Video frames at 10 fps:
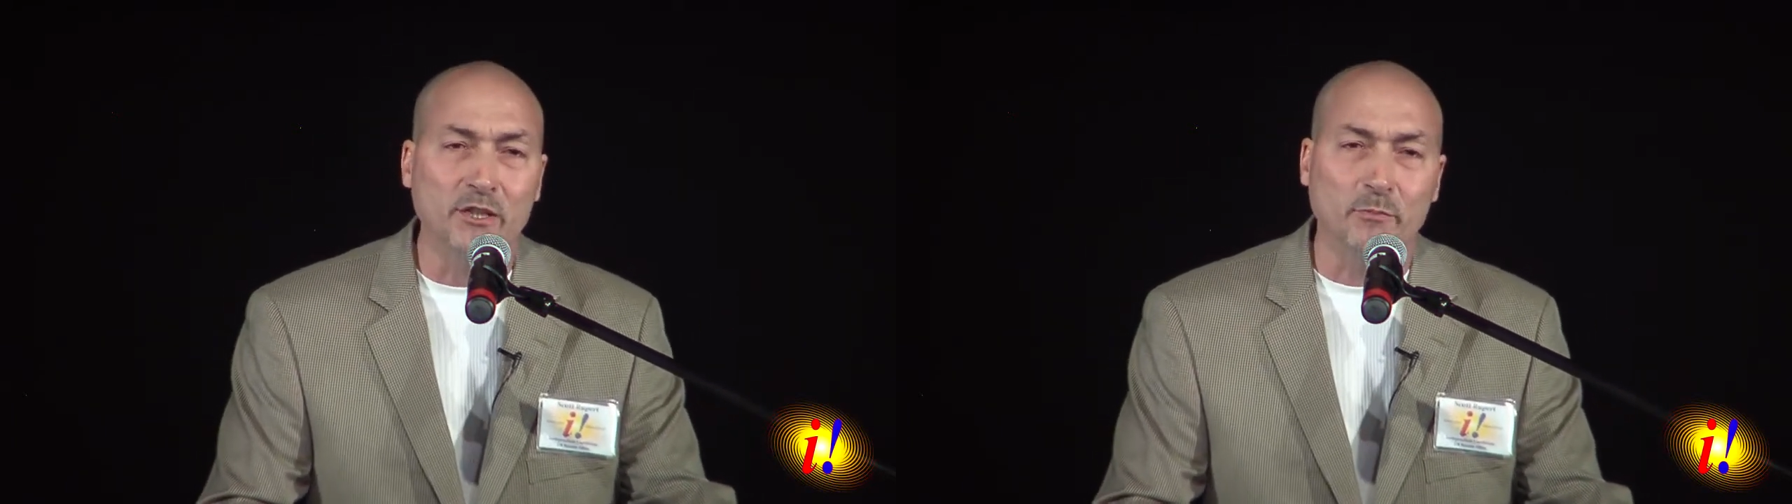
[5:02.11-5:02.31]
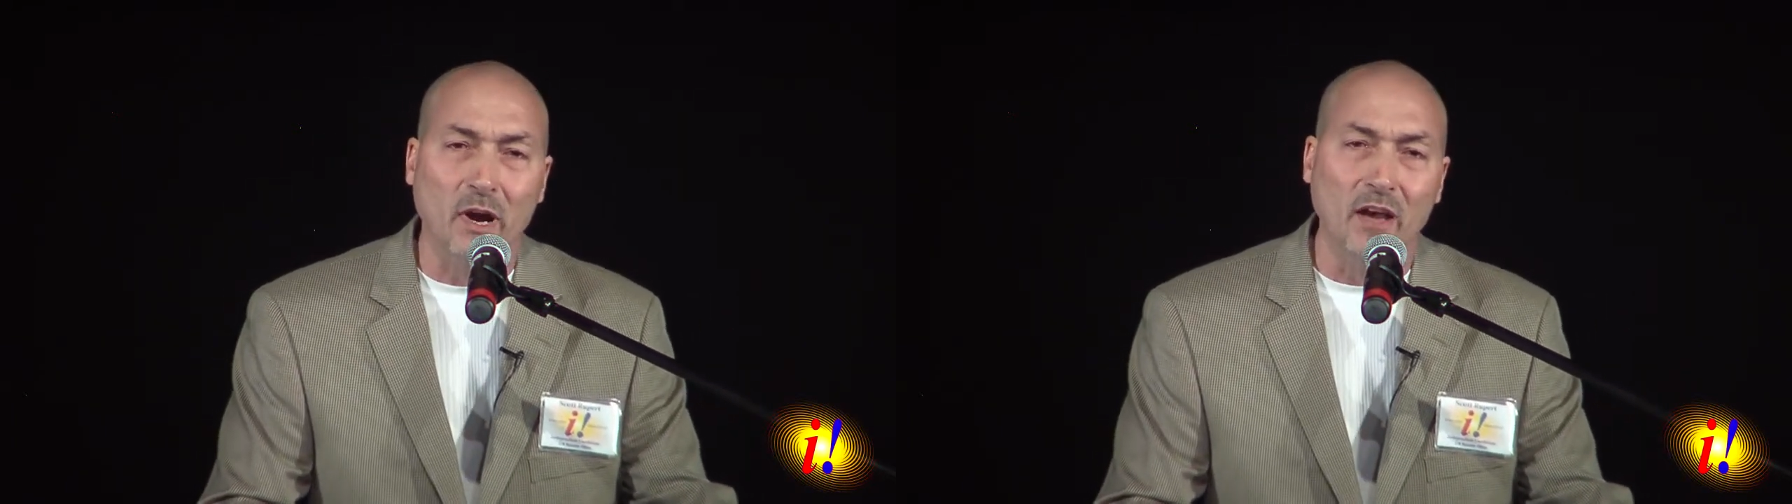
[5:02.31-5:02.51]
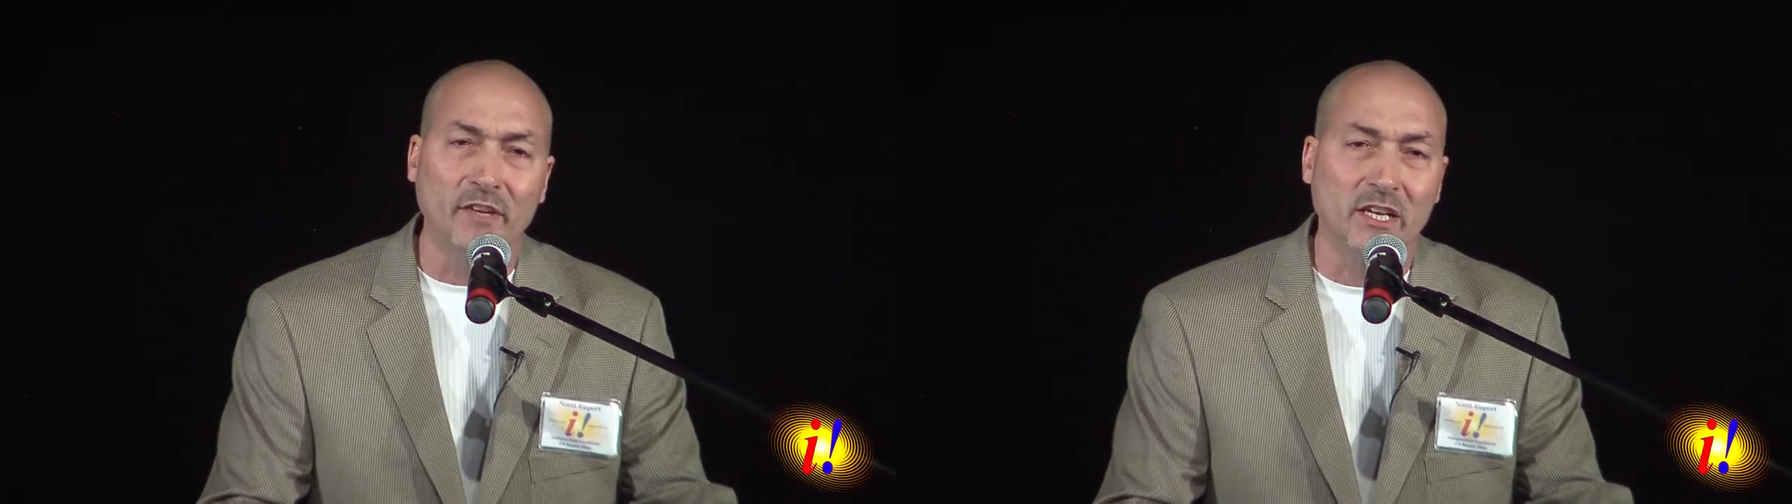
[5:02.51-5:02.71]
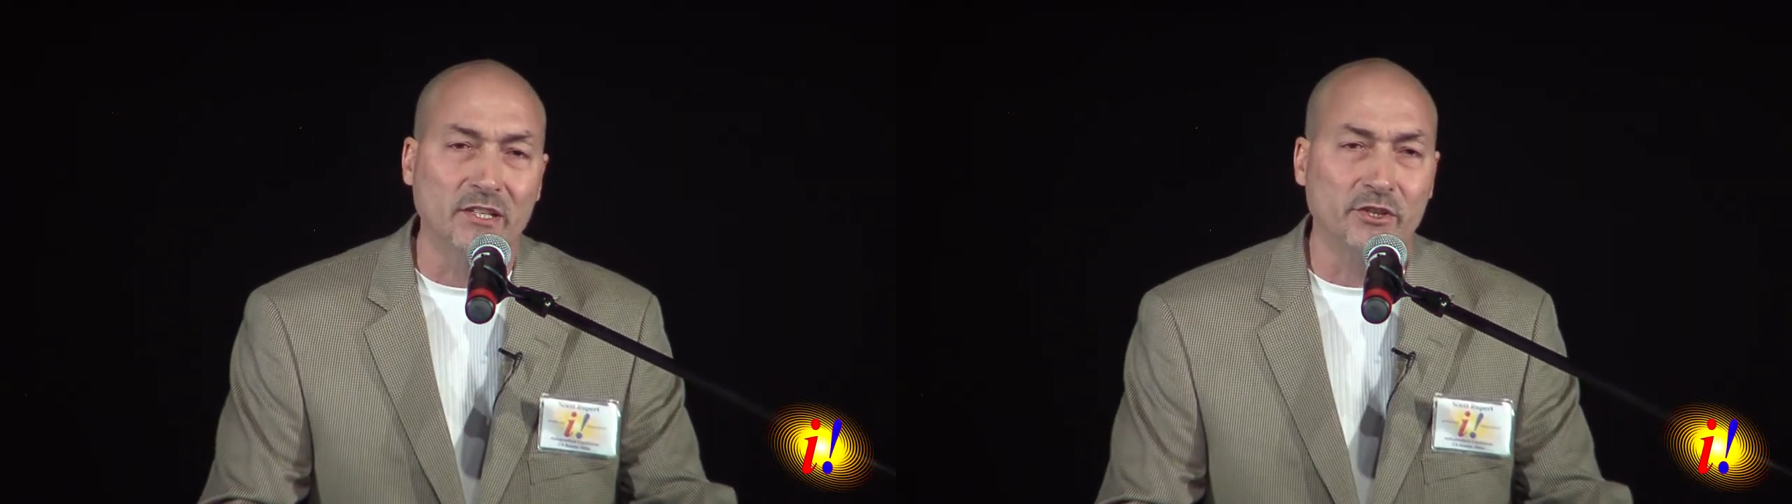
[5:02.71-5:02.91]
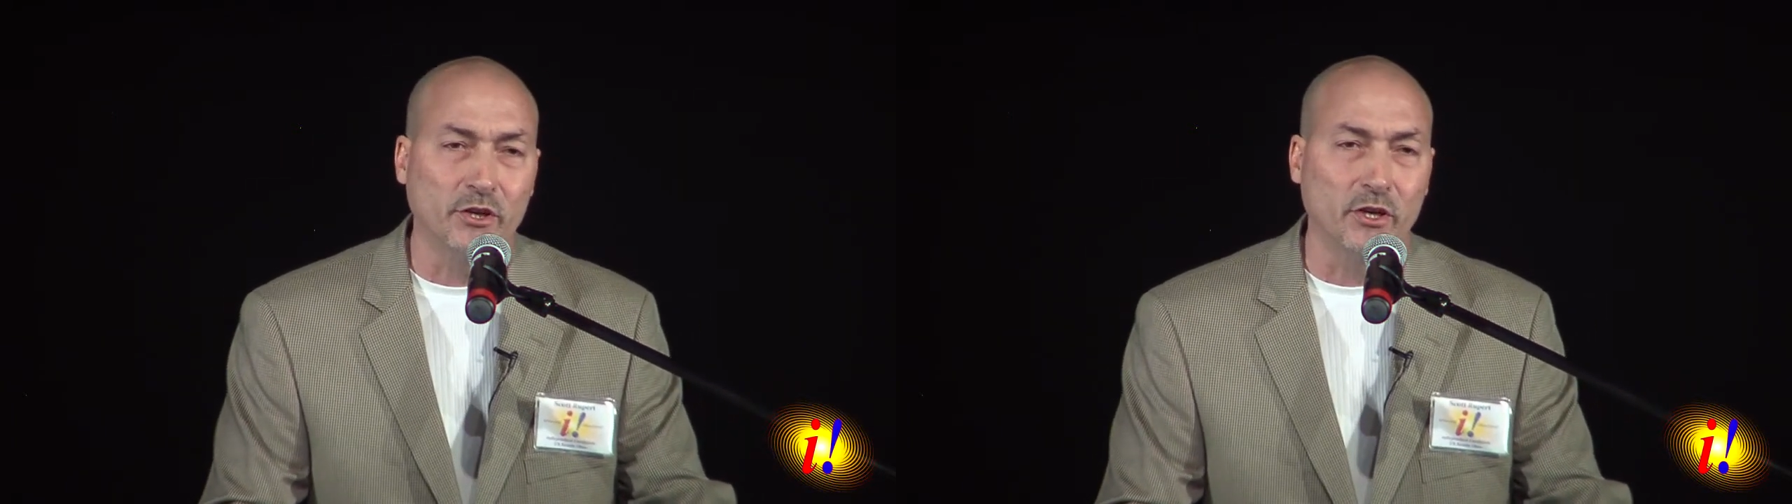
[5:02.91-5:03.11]
to private
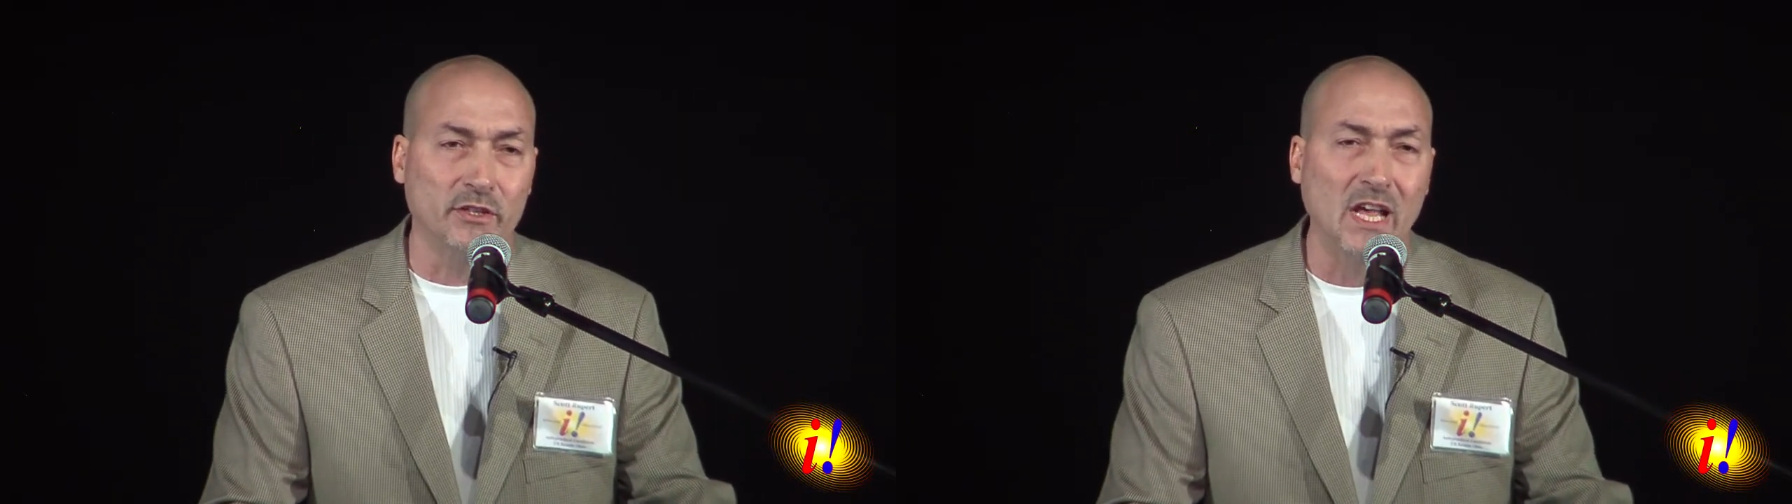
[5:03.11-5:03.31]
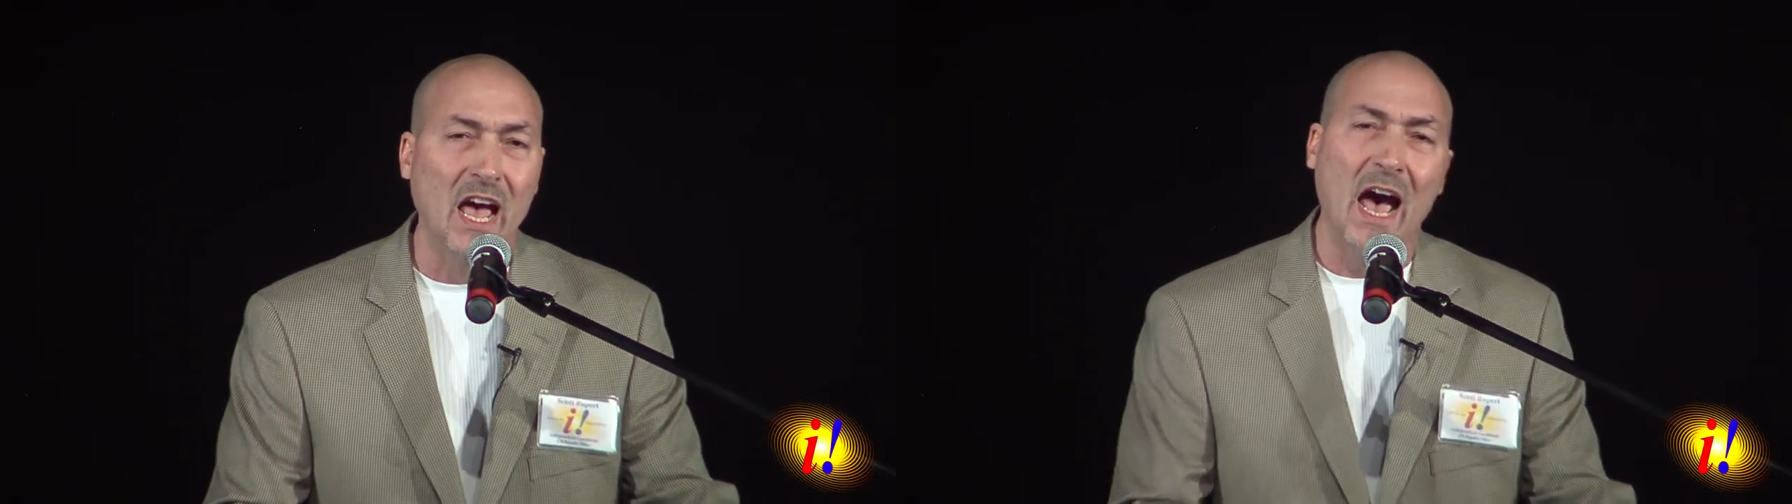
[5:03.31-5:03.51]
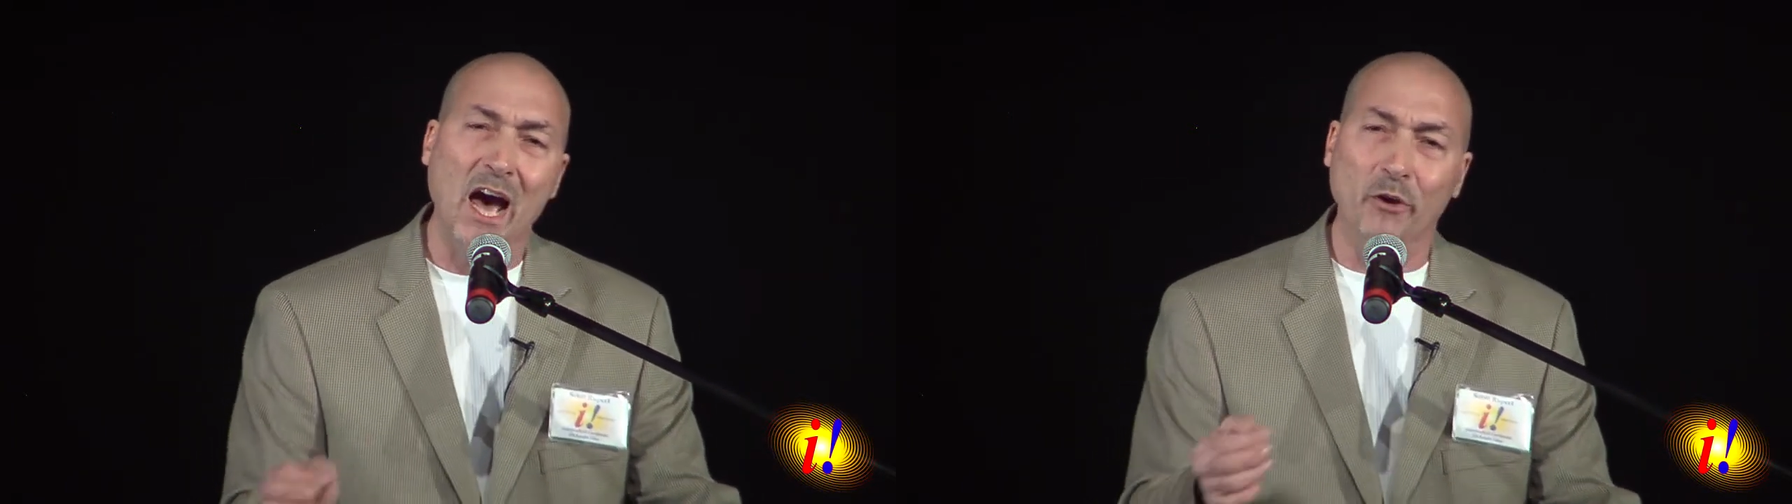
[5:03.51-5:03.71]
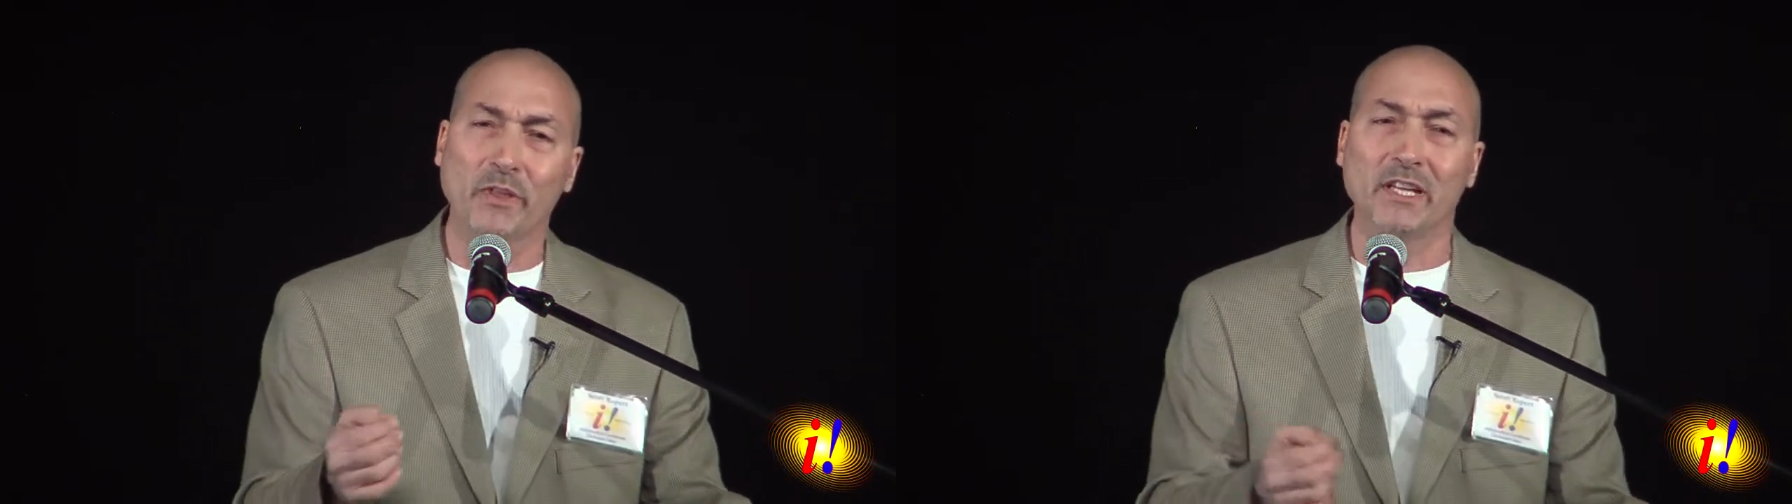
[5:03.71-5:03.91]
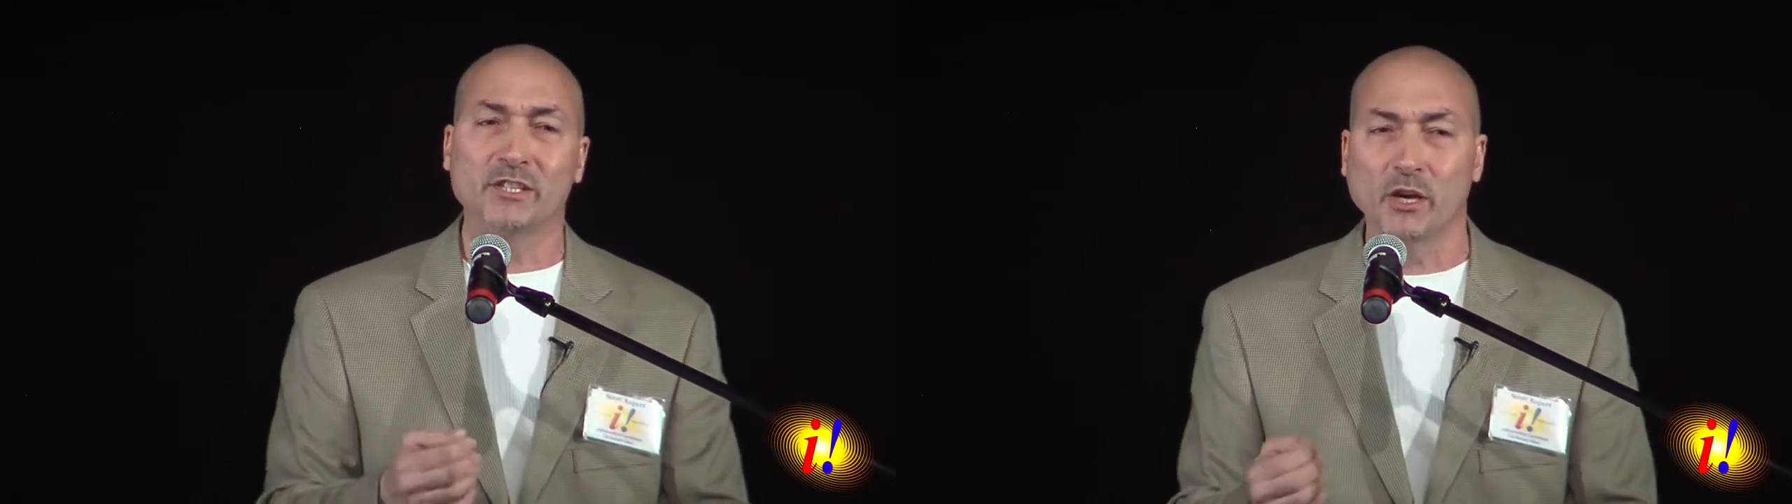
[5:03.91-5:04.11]
concerns, how
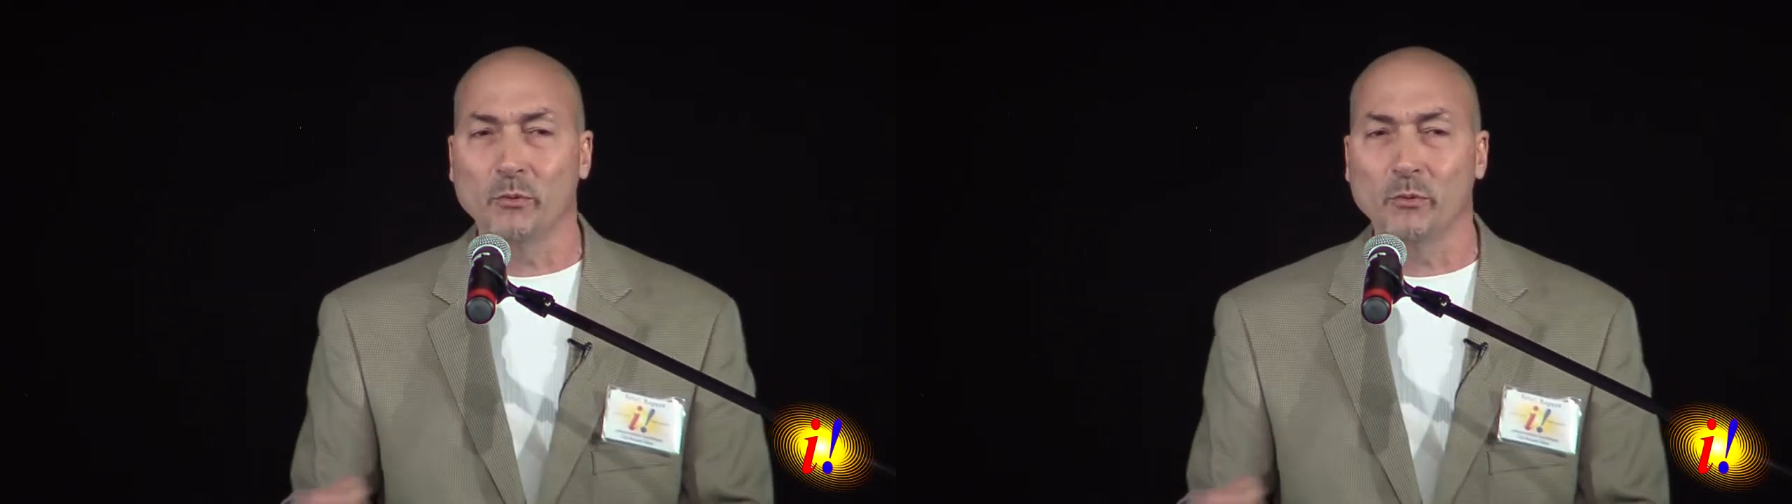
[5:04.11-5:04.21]
then shall